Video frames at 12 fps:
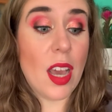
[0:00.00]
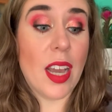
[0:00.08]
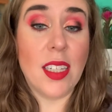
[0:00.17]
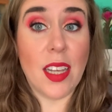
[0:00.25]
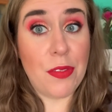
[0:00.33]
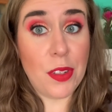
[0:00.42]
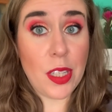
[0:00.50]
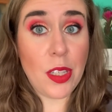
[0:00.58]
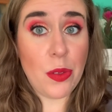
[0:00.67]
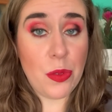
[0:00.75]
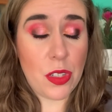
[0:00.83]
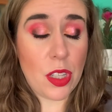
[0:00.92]
I definitely
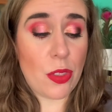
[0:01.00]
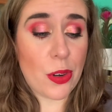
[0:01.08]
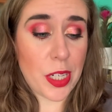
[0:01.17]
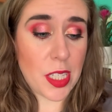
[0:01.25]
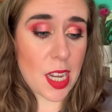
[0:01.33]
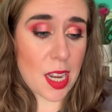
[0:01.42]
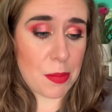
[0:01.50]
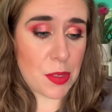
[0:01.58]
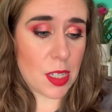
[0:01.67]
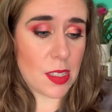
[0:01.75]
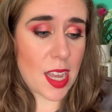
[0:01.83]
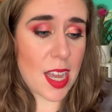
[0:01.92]
used it 30 times
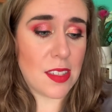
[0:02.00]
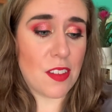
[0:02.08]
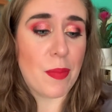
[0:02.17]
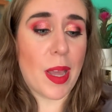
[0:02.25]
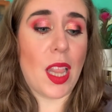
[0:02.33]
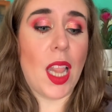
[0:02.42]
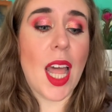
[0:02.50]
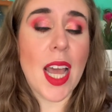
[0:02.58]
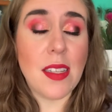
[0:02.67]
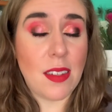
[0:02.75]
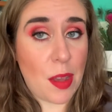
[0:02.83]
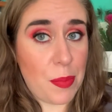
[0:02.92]
because as of my
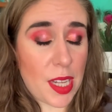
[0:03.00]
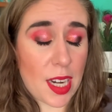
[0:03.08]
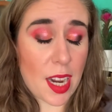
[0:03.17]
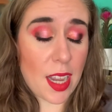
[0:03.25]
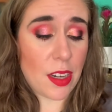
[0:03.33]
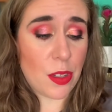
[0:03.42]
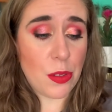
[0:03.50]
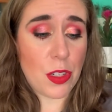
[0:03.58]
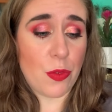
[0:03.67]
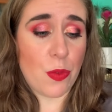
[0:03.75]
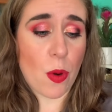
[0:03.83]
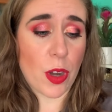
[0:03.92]
last update, I had used it
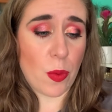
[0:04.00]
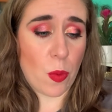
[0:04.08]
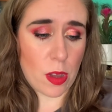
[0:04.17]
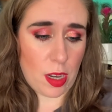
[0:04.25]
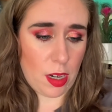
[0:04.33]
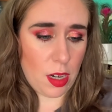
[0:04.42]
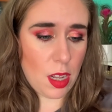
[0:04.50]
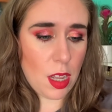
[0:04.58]
41.